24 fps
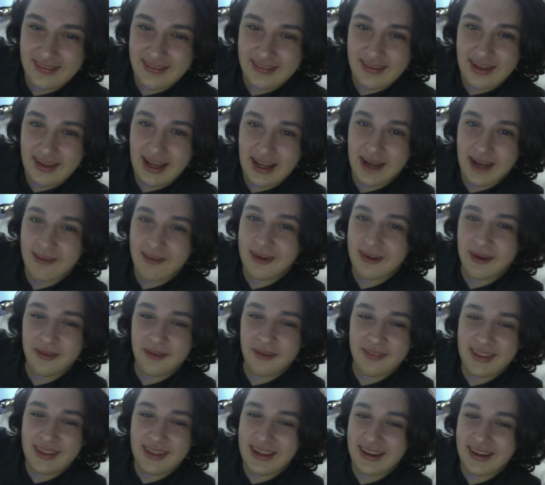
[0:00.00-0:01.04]
I don't know if
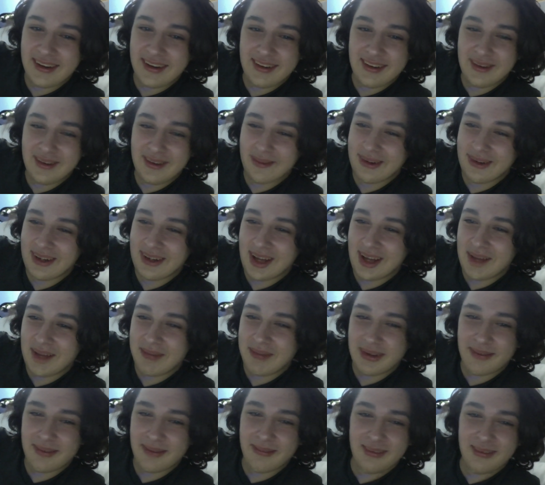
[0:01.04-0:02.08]
they heard you or not,
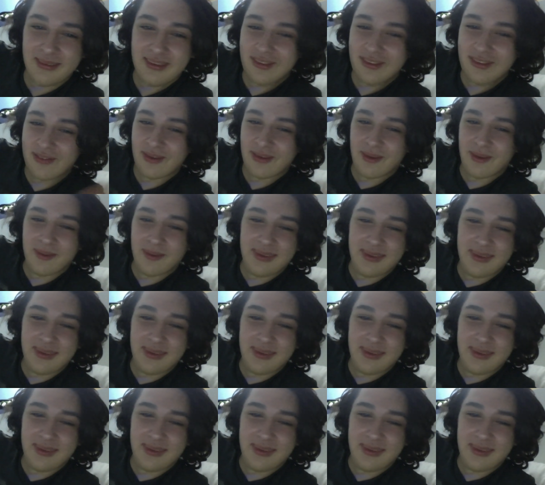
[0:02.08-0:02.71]
but we'll just roll with it.